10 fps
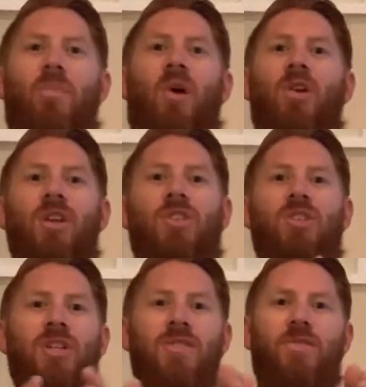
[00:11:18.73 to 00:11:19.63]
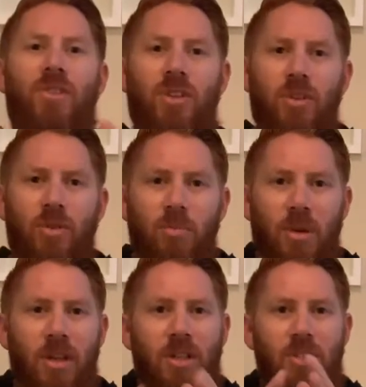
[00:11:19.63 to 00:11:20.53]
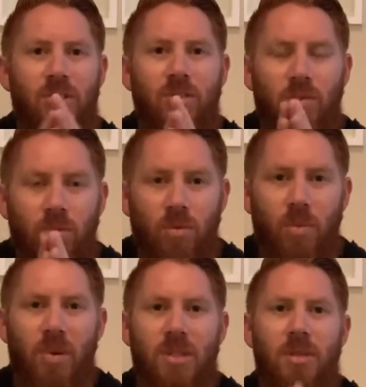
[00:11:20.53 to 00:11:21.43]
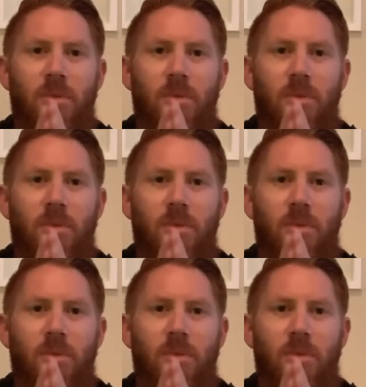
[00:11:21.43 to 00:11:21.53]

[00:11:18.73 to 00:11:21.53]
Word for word: party just for you because you repented,